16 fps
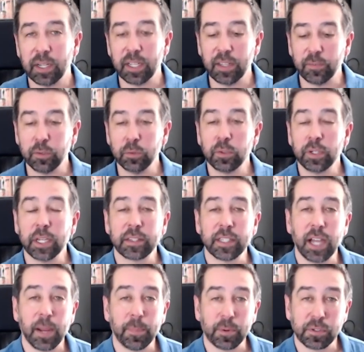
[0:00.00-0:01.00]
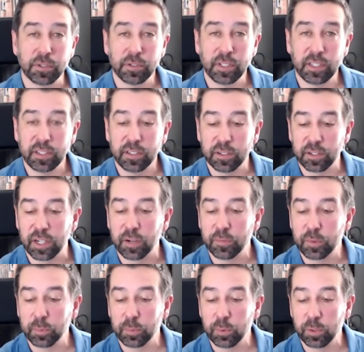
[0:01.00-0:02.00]
If you get the opportunity and you're
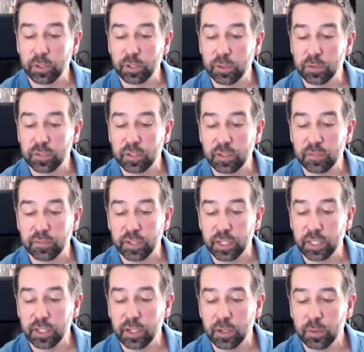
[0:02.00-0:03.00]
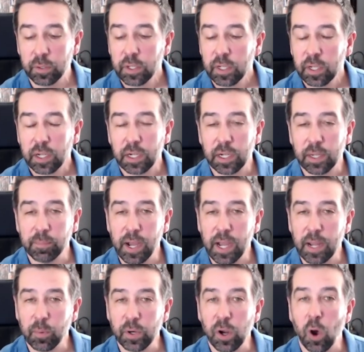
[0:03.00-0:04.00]
comfortable with using video,
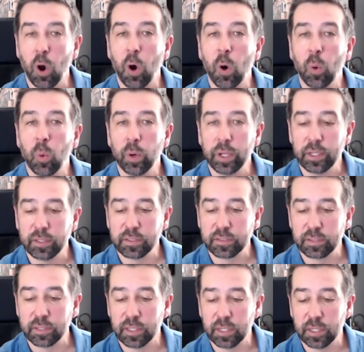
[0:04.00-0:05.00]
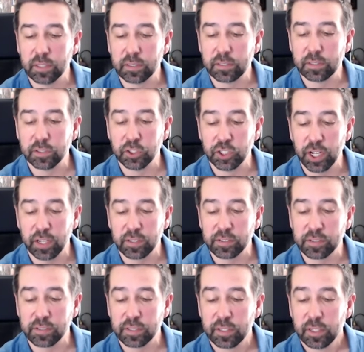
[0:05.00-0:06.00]
I would always
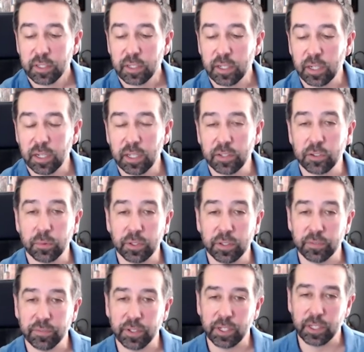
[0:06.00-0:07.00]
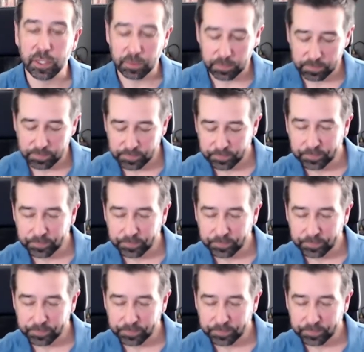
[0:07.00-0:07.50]
suggest doing the video.